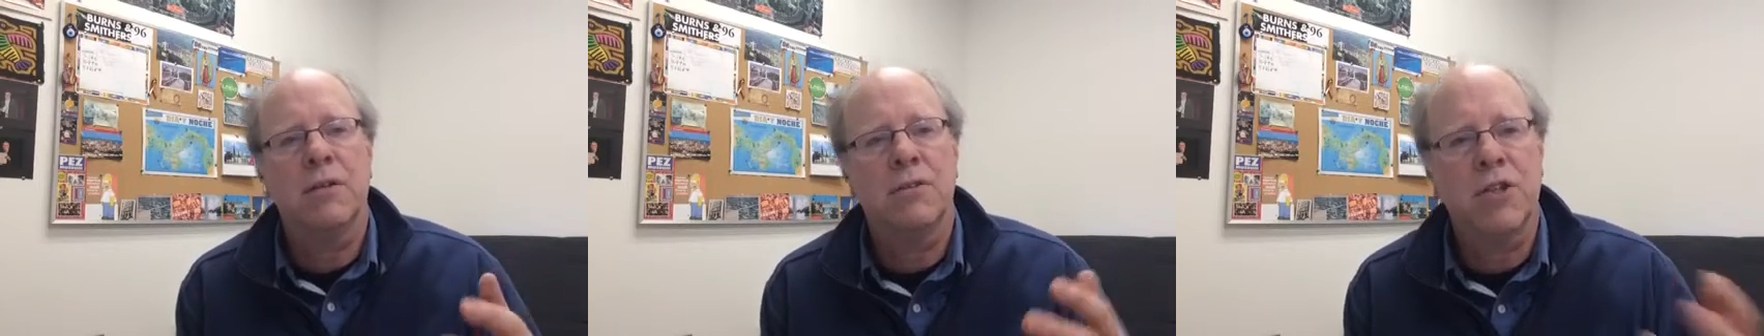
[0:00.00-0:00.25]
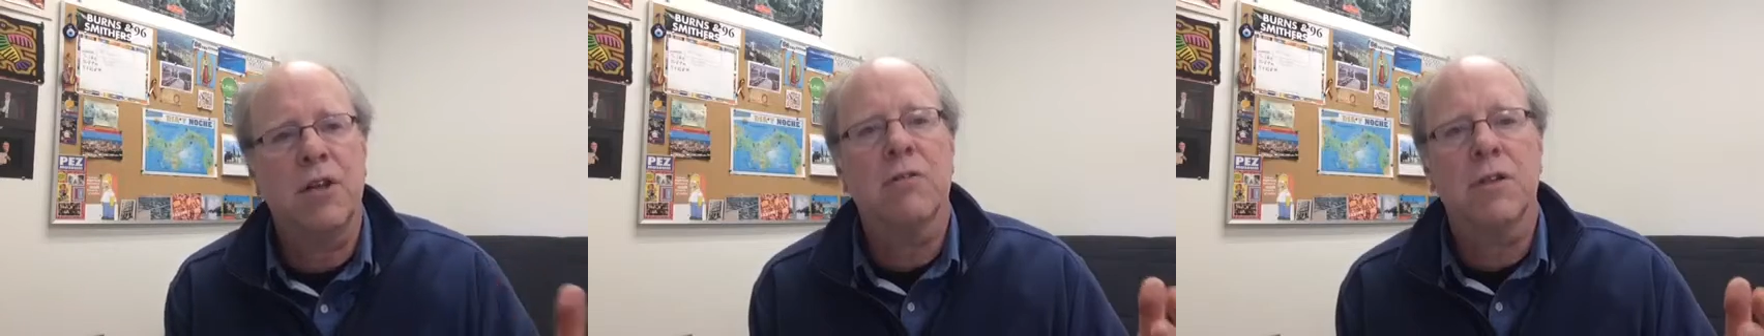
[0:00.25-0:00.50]
And
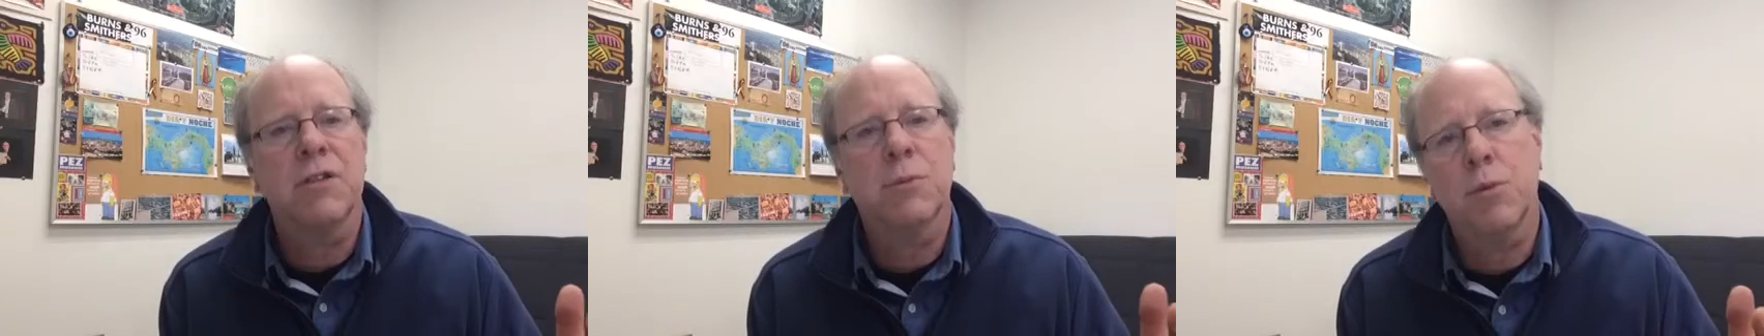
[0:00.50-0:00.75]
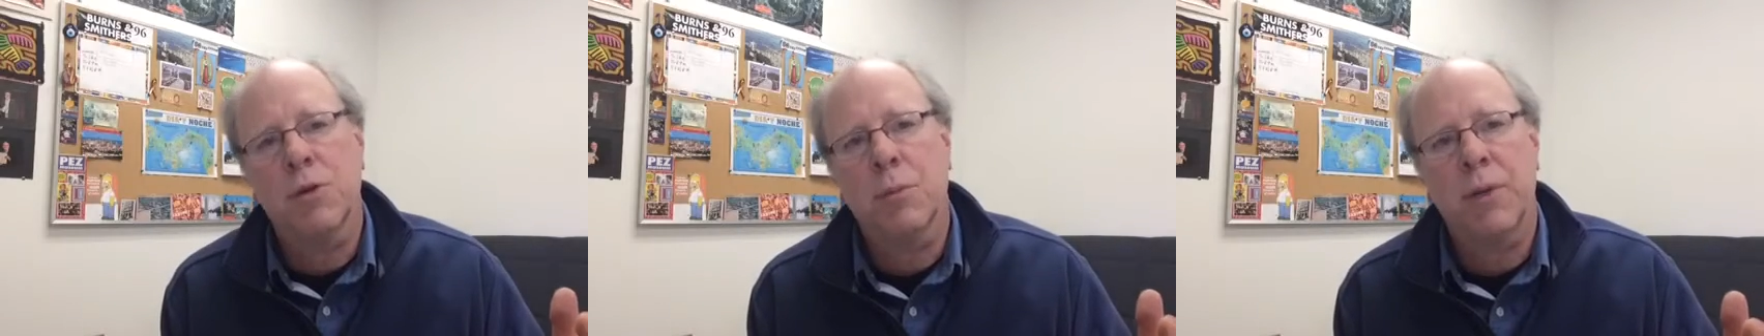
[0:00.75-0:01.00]
generally, it's a
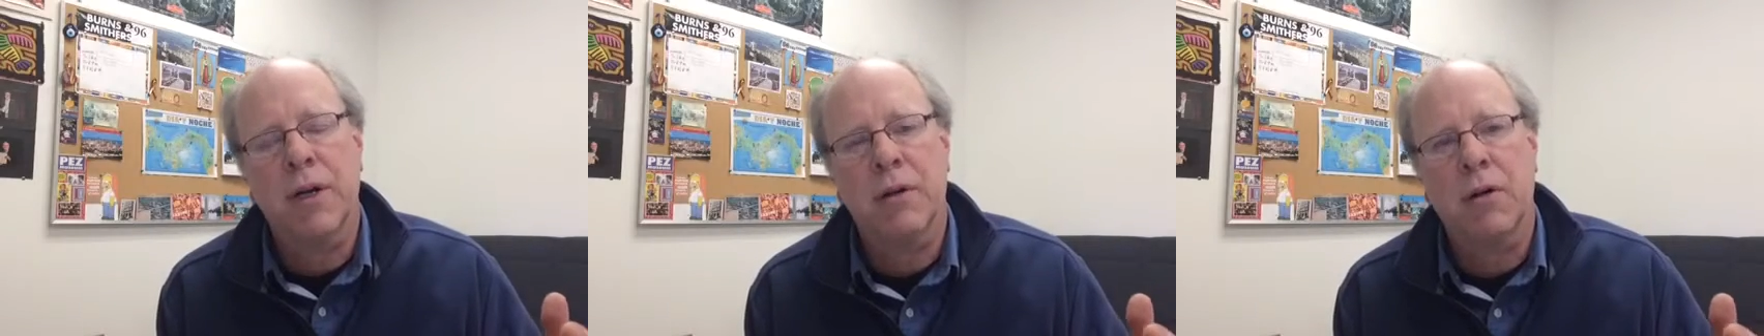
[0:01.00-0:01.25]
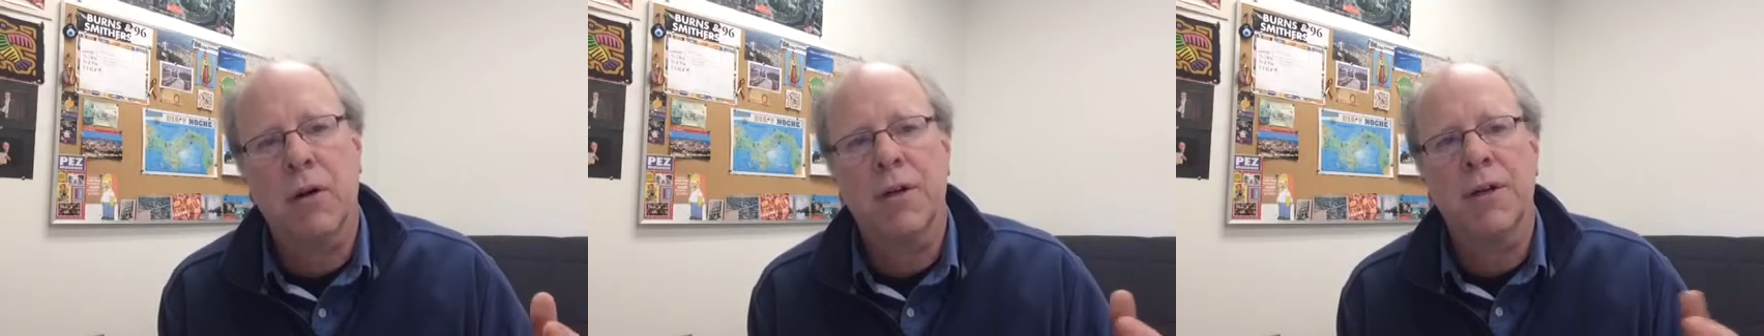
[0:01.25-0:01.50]
book about
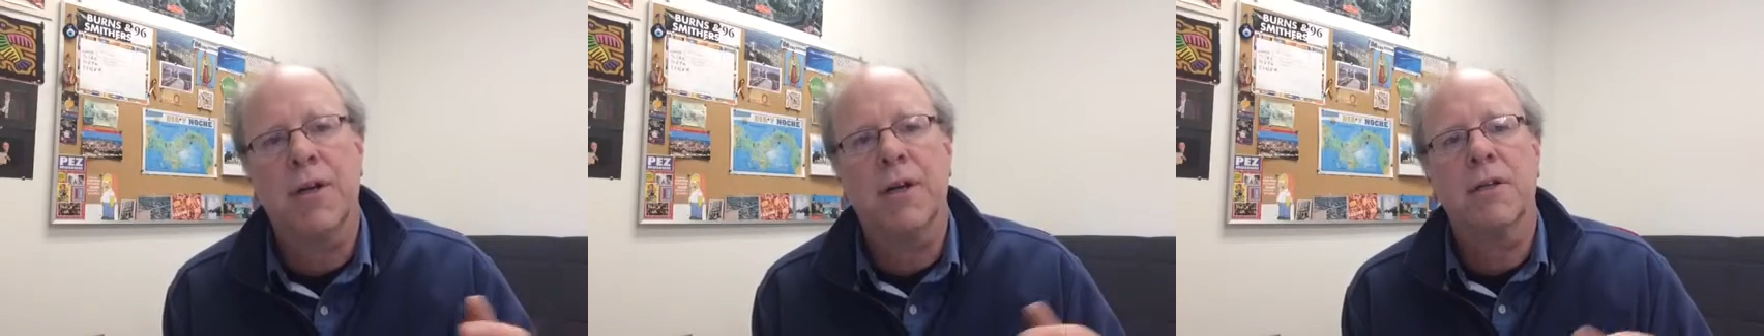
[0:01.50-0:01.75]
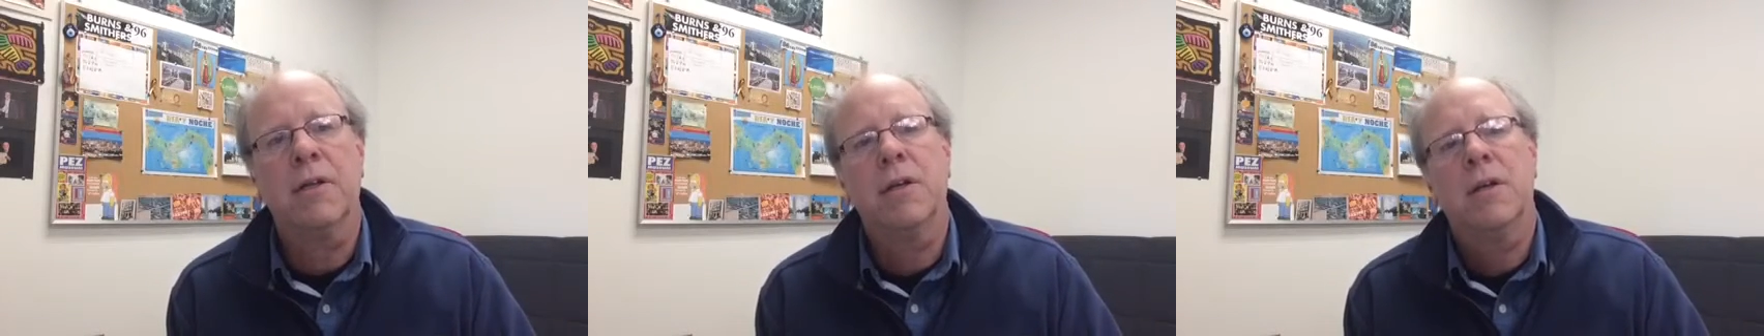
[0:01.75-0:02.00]
an
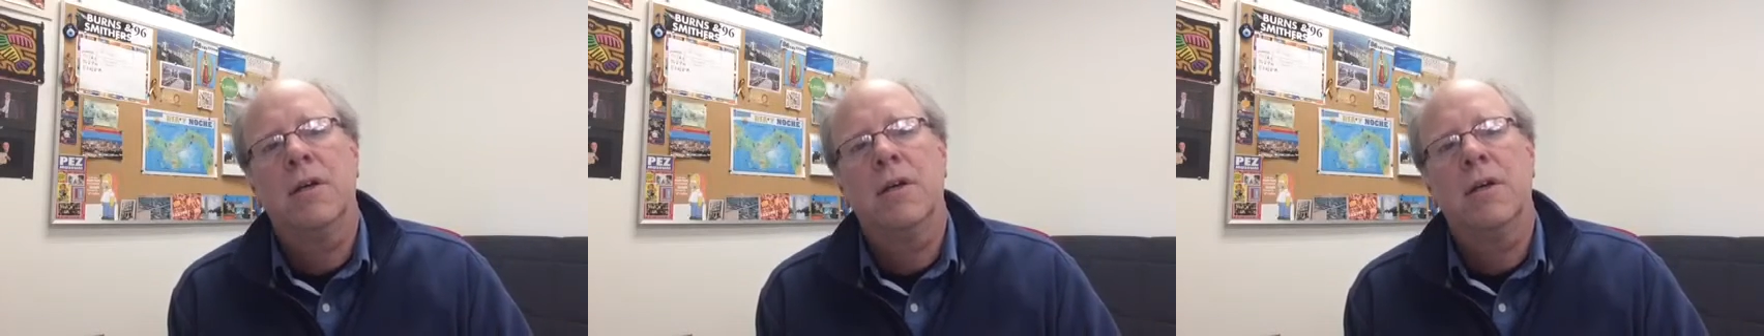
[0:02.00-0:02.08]
architect.